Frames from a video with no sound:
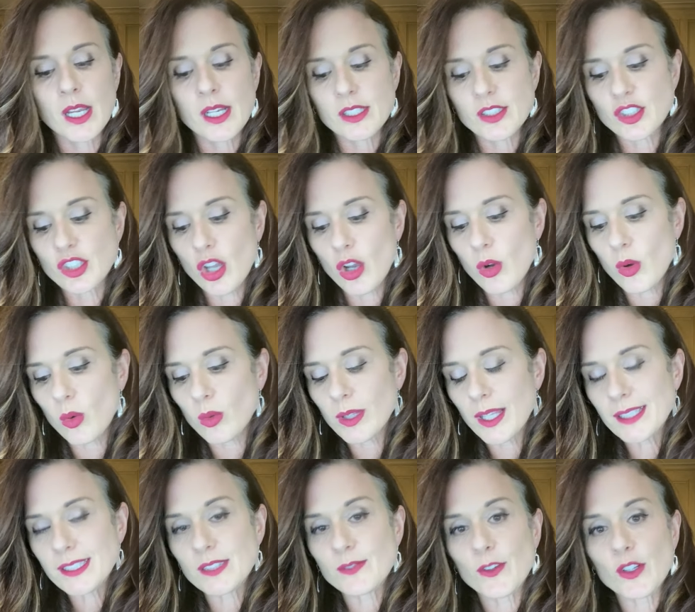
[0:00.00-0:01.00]
So
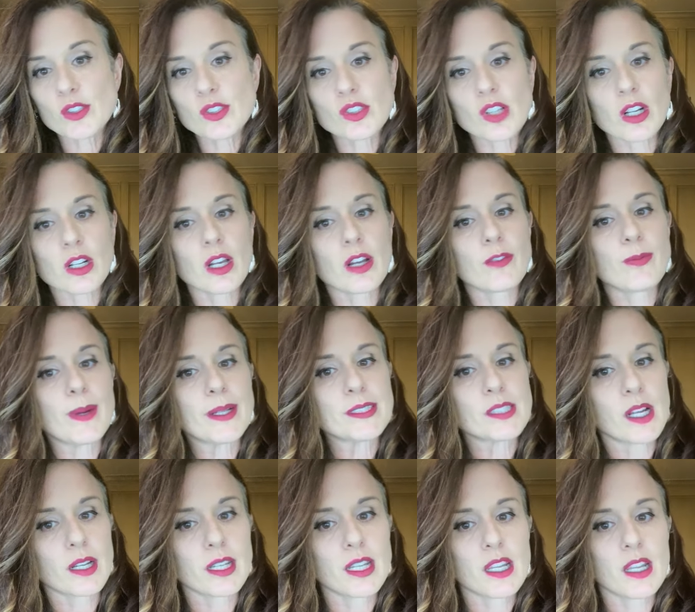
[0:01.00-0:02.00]
let's first start off by
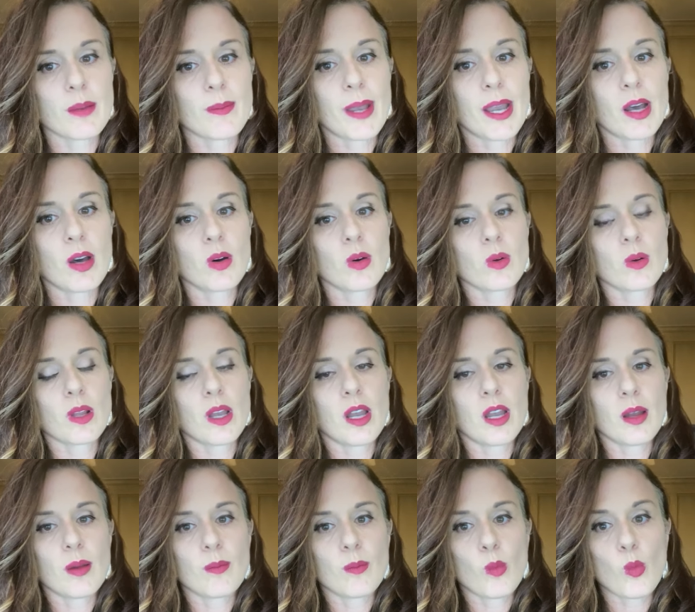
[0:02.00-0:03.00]
talking about
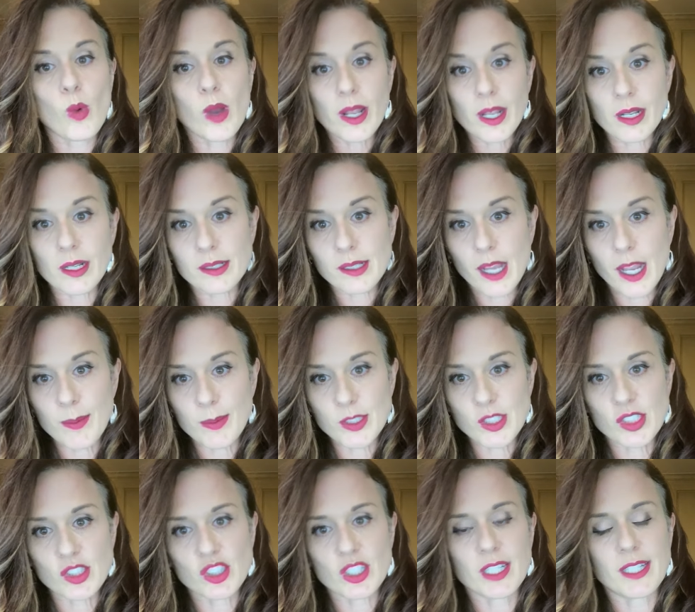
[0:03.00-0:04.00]
what
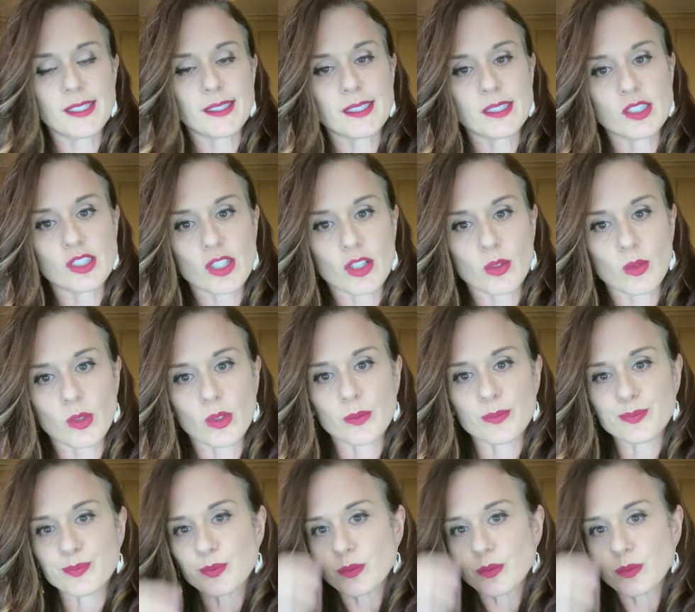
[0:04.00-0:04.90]
hypertension is in general.